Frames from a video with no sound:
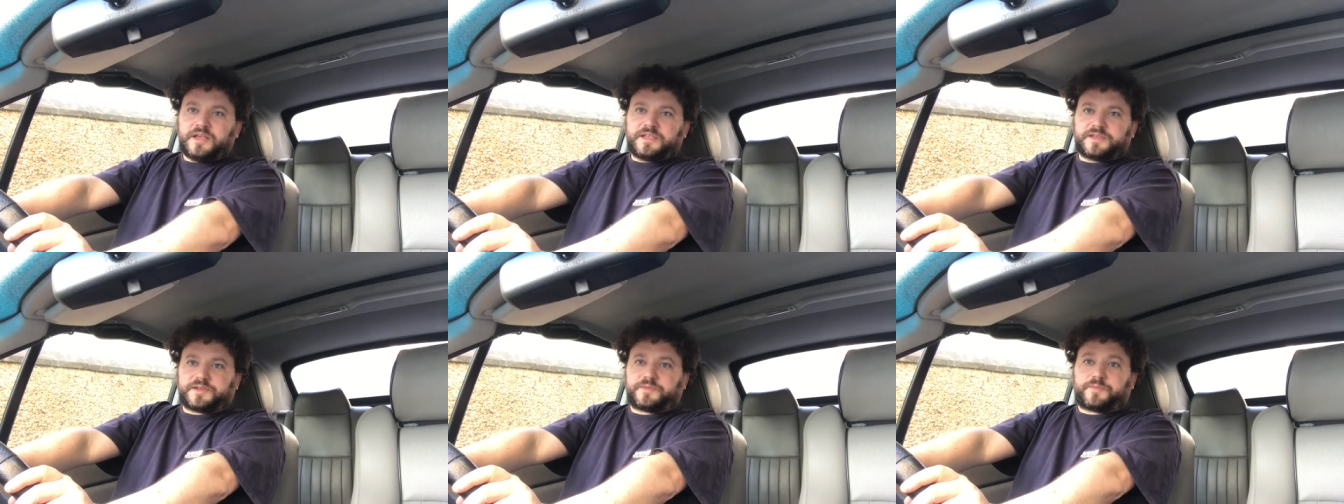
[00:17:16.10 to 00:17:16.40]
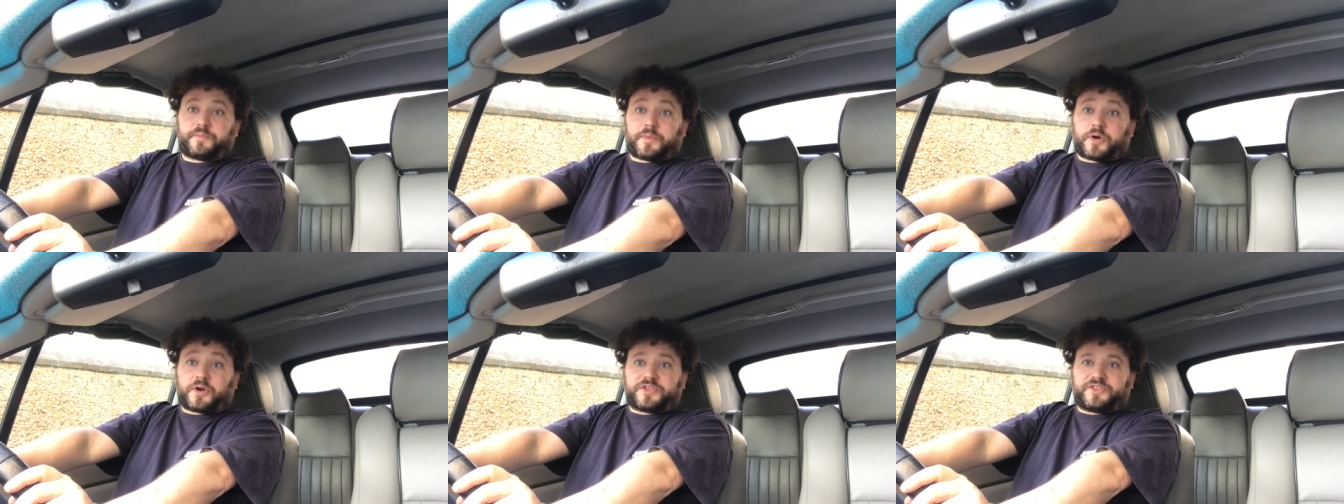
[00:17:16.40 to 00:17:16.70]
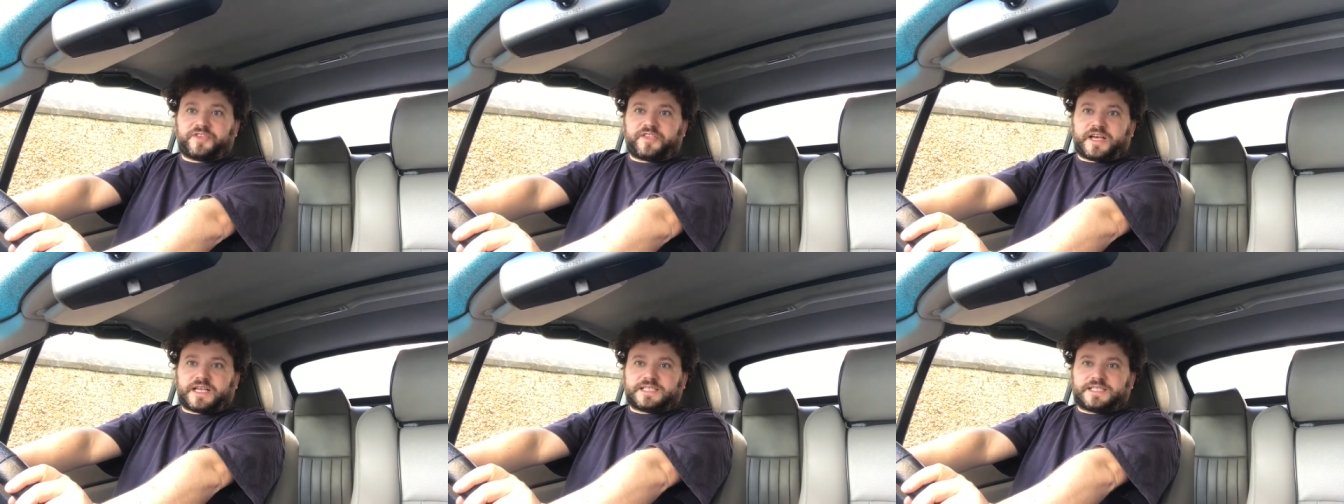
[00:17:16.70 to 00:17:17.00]
you know,
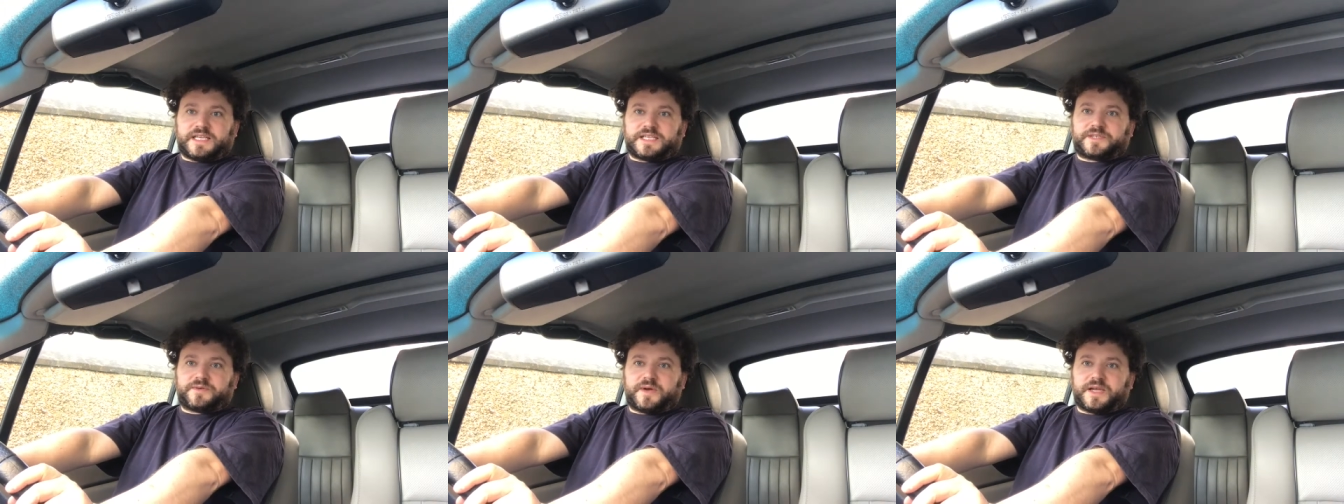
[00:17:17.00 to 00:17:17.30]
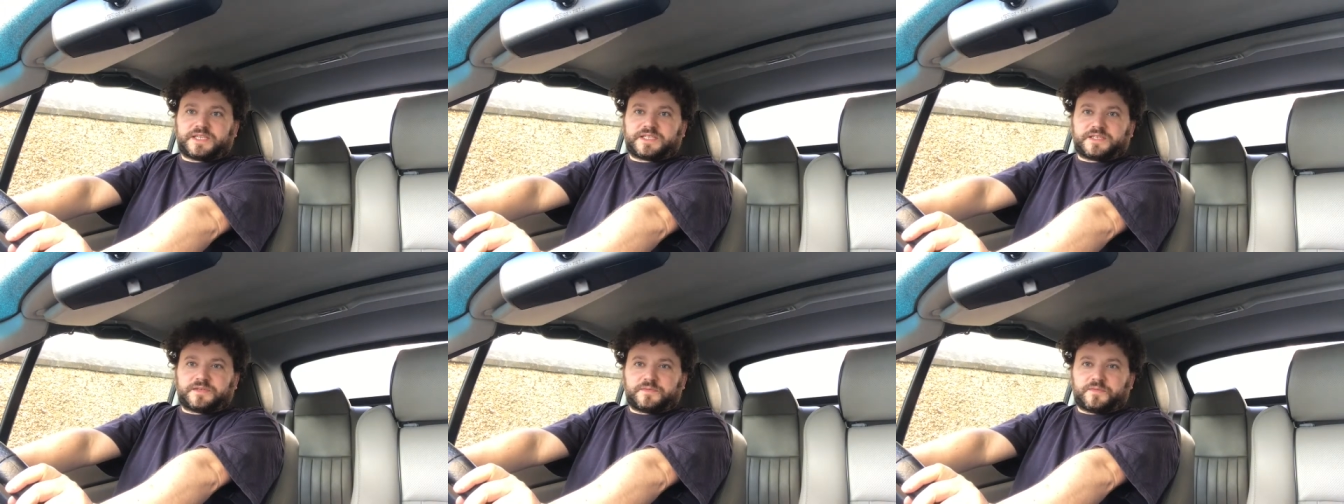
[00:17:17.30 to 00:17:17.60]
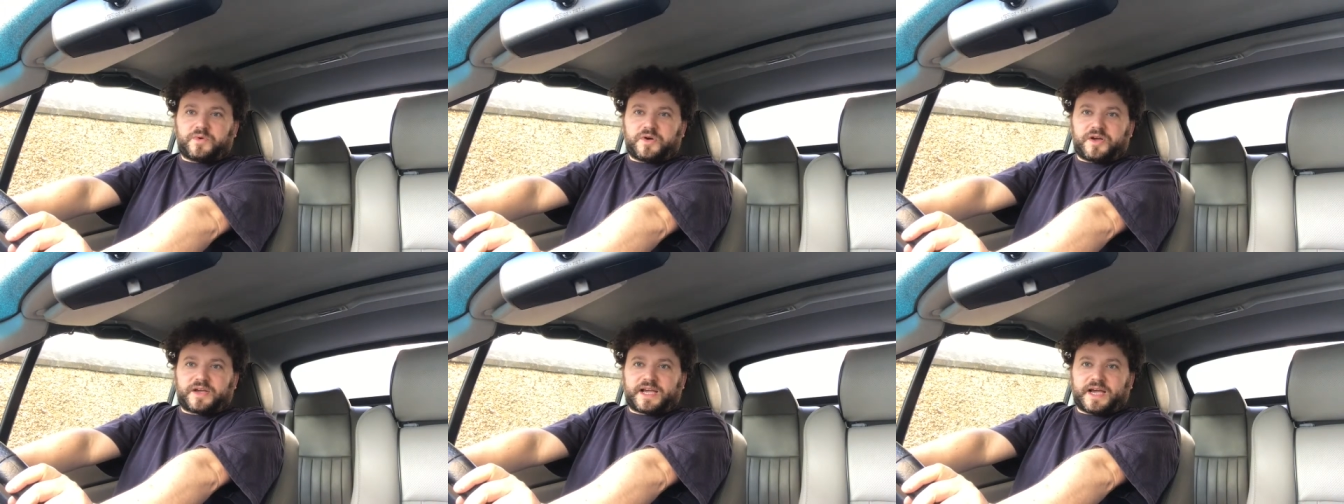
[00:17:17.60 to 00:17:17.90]
monitor that situation
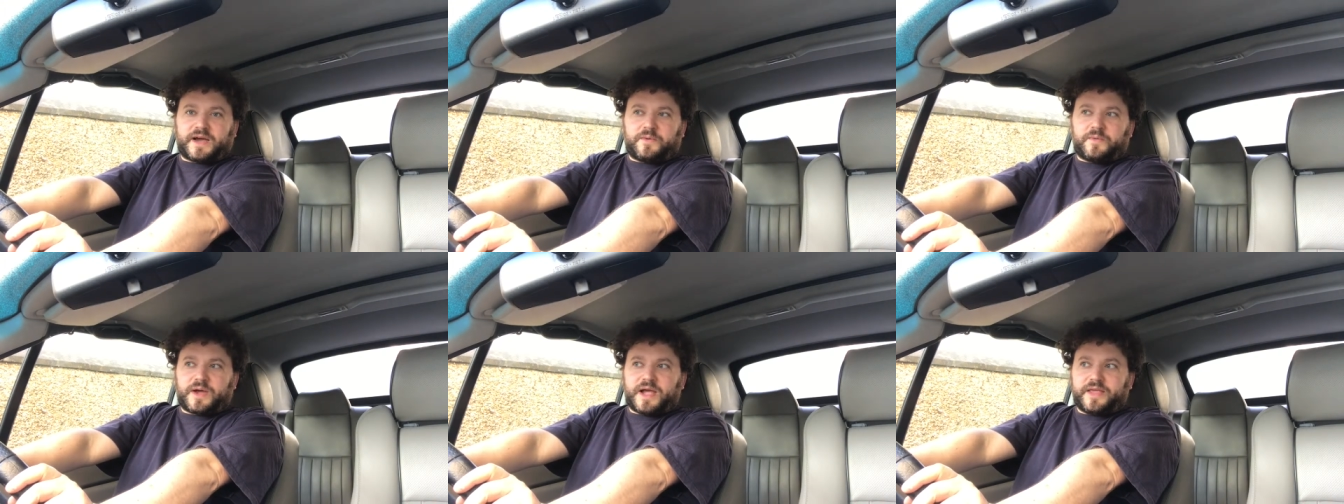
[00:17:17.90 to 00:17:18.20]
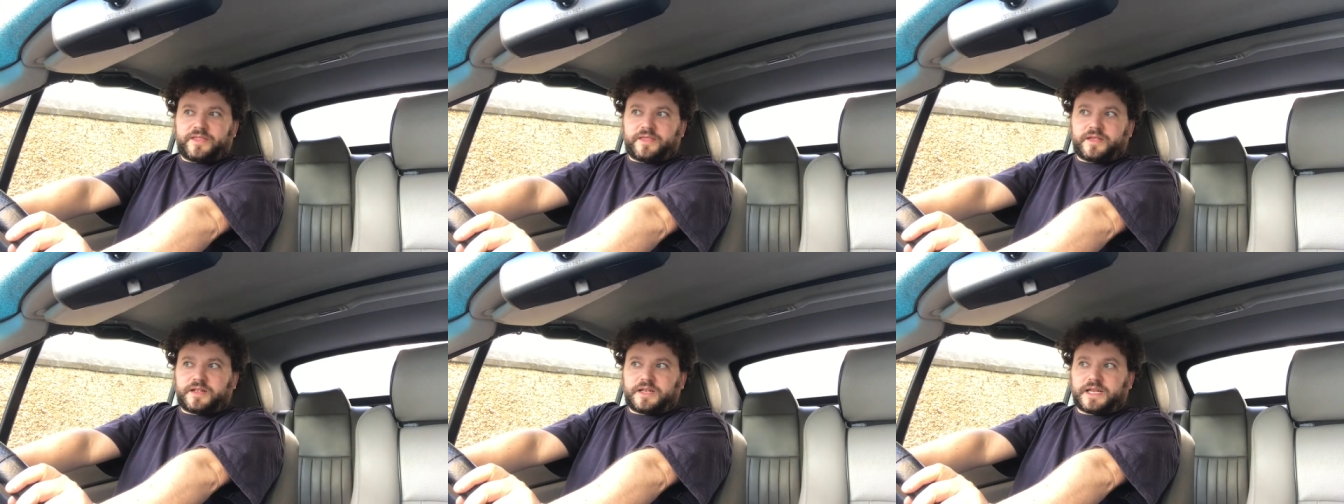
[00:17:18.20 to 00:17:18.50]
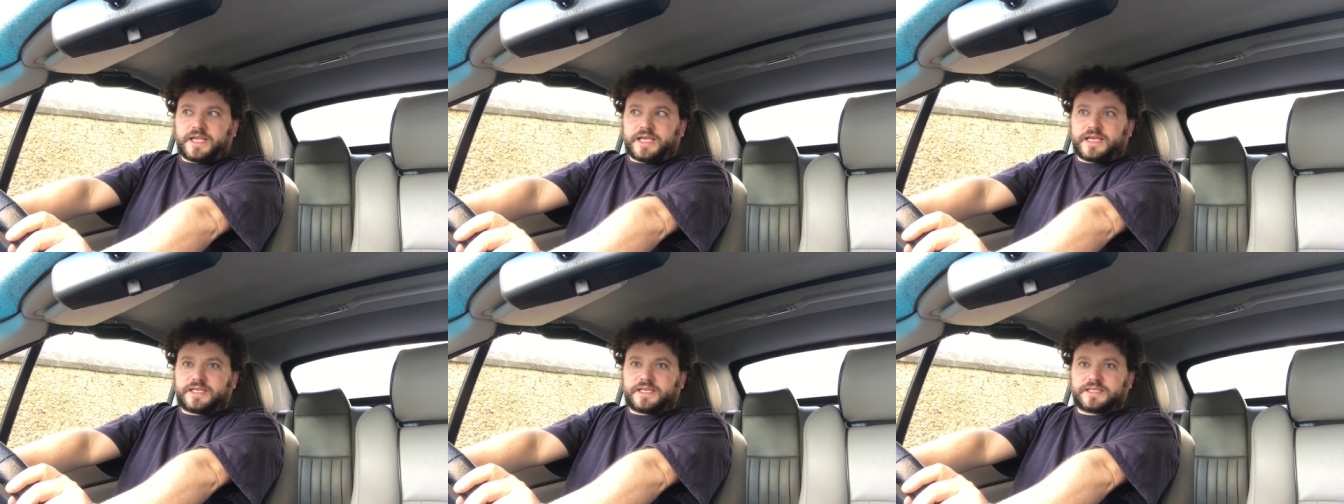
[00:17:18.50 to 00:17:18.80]
and work out where the
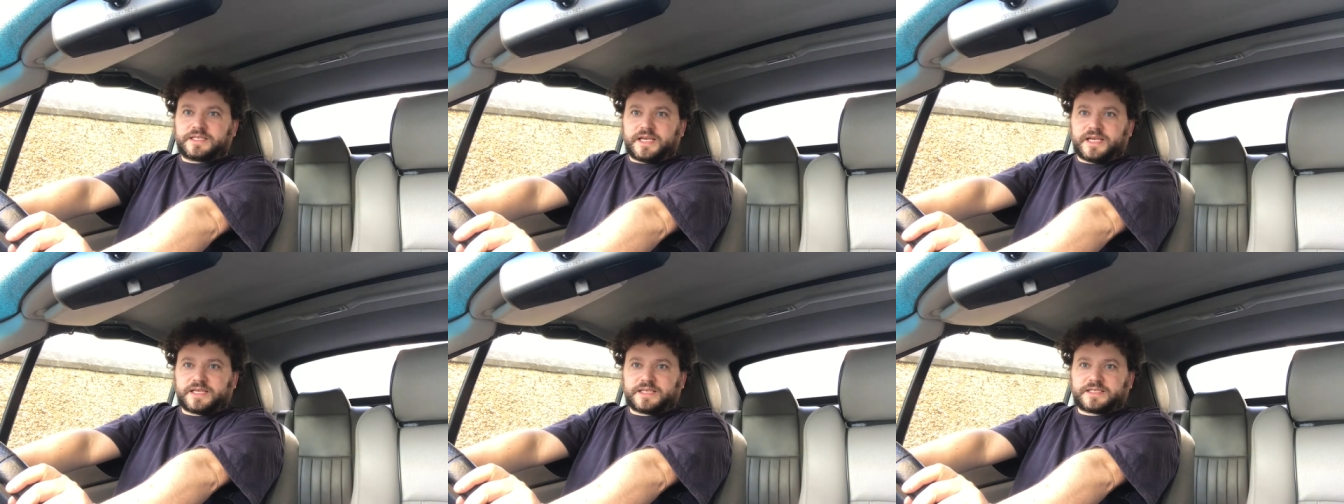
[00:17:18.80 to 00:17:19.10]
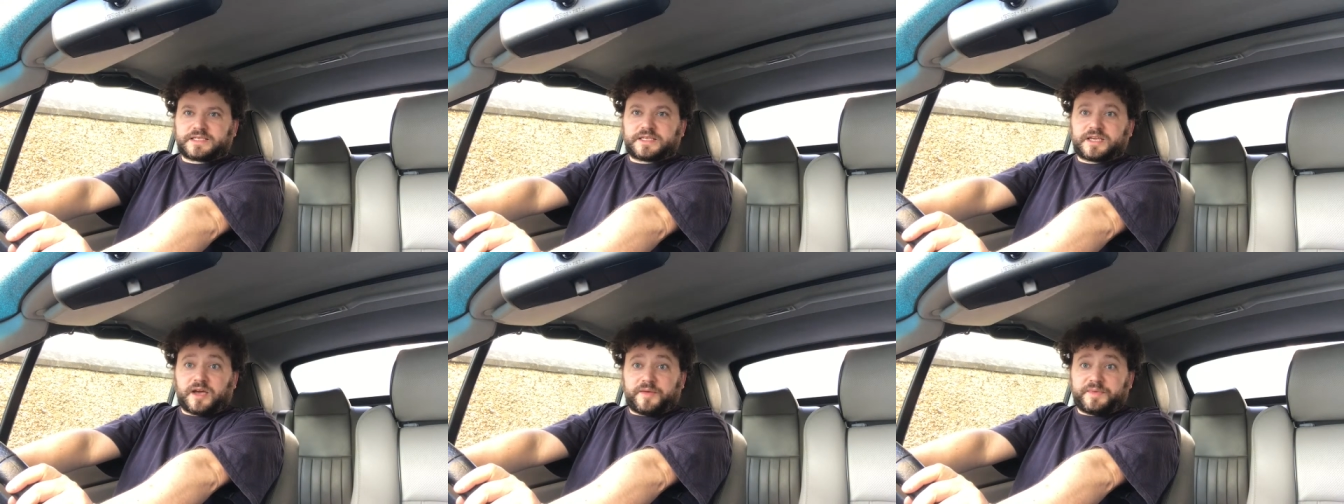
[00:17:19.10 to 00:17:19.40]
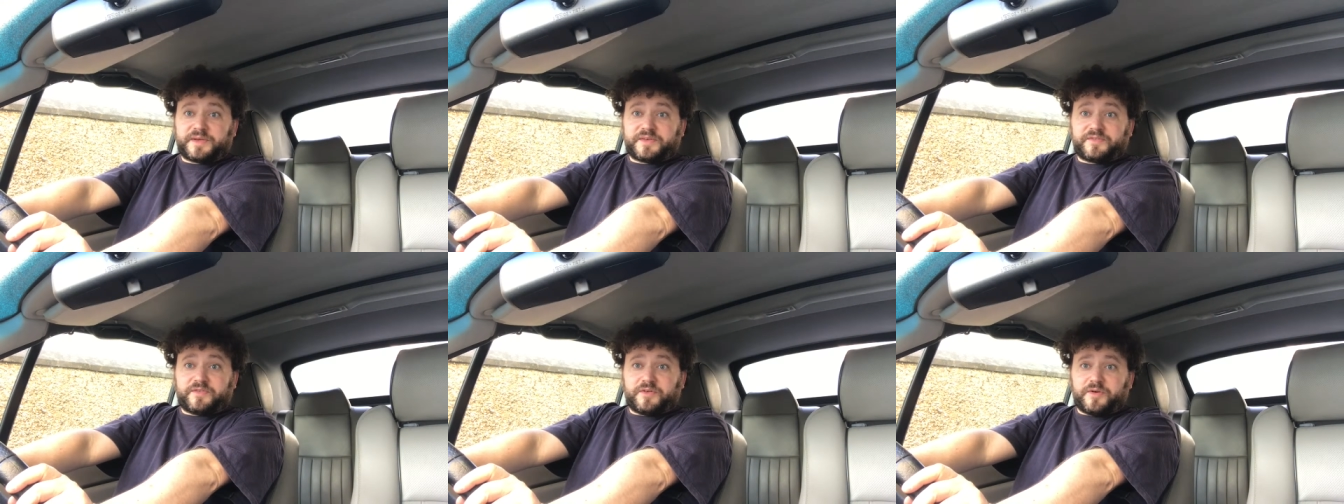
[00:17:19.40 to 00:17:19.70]
leak is
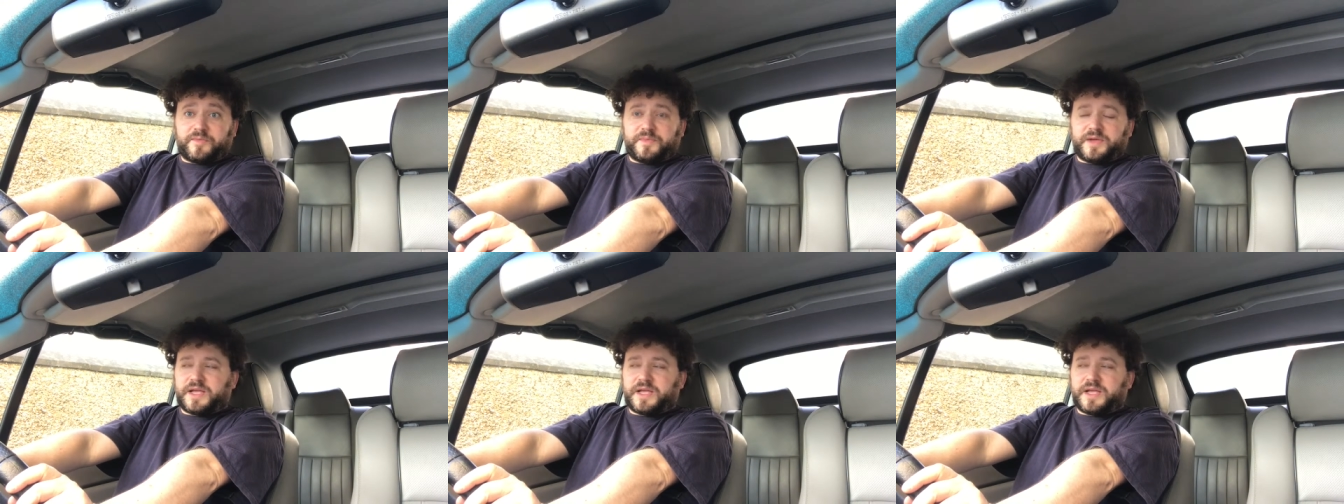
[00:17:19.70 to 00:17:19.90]
coming from,